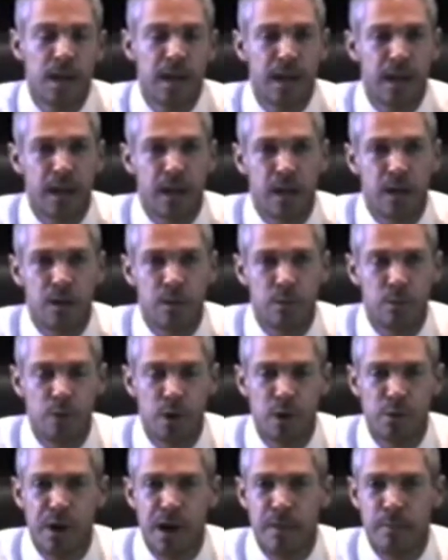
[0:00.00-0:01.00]
And
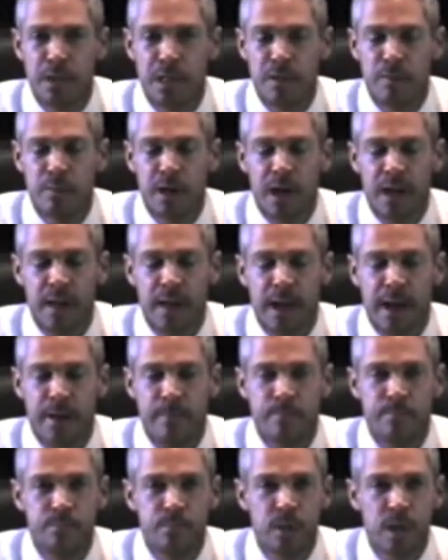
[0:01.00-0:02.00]
what do I mean by
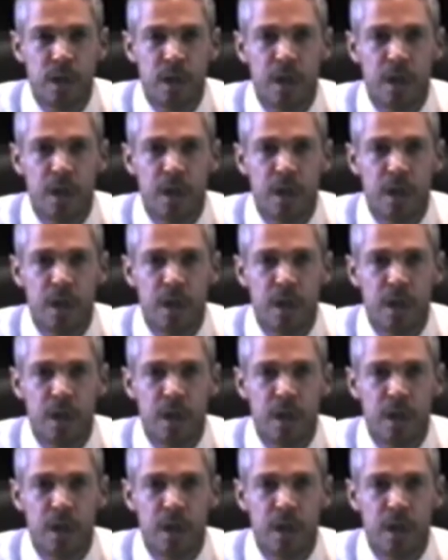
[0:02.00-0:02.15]
that?